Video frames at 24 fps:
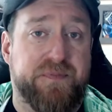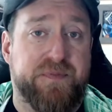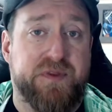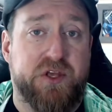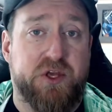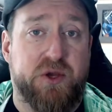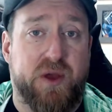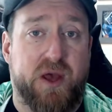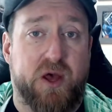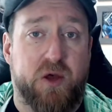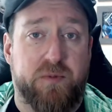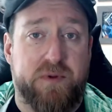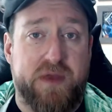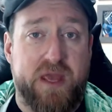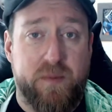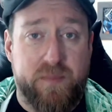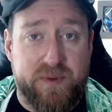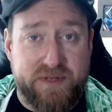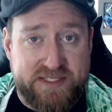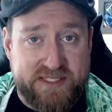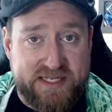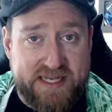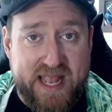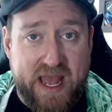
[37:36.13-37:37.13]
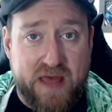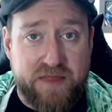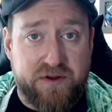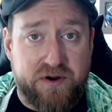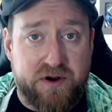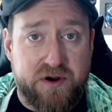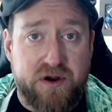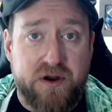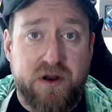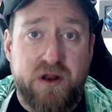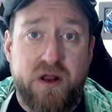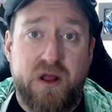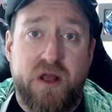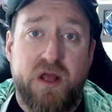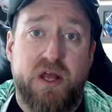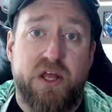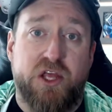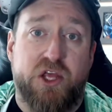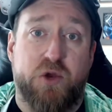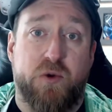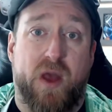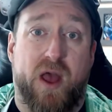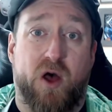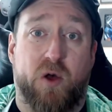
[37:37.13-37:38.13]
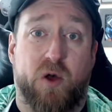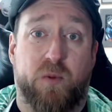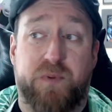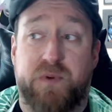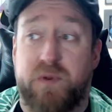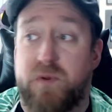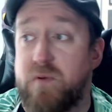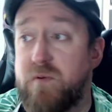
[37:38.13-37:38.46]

You help keep it together. You help,